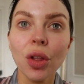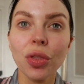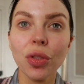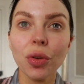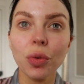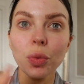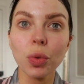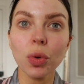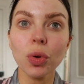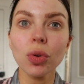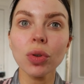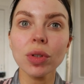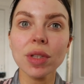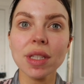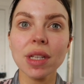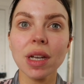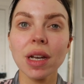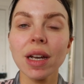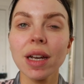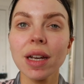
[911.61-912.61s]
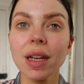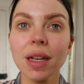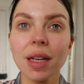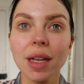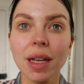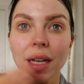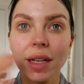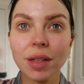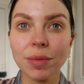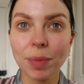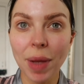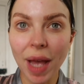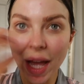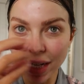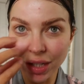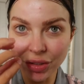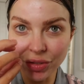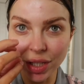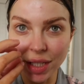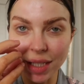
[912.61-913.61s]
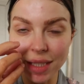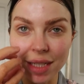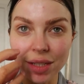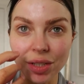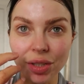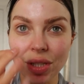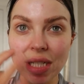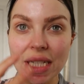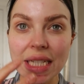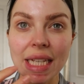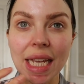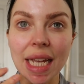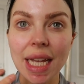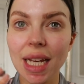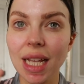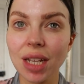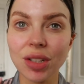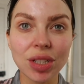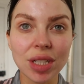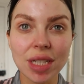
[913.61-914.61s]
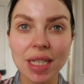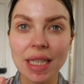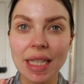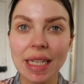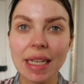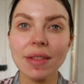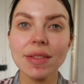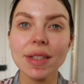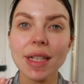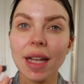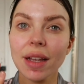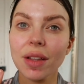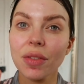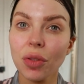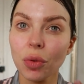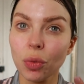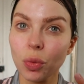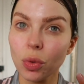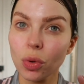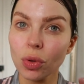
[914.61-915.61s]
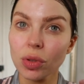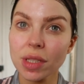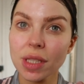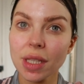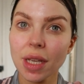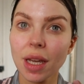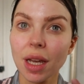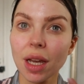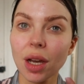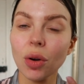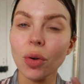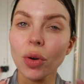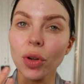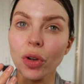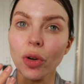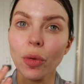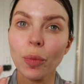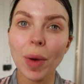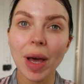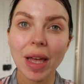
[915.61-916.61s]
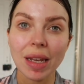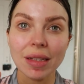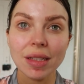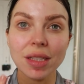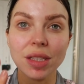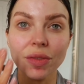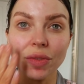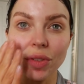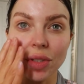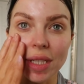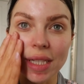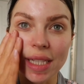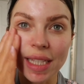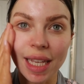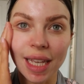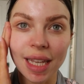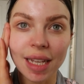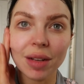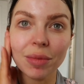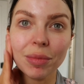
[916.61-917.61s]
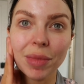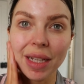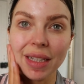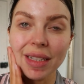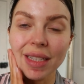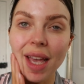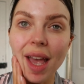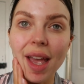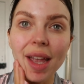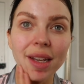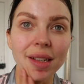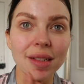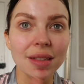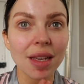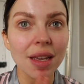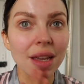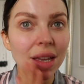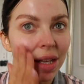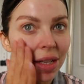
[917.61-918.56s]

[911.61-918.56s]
the water penetrates into your skin and just leaves like the water oil balance of your skin maintained.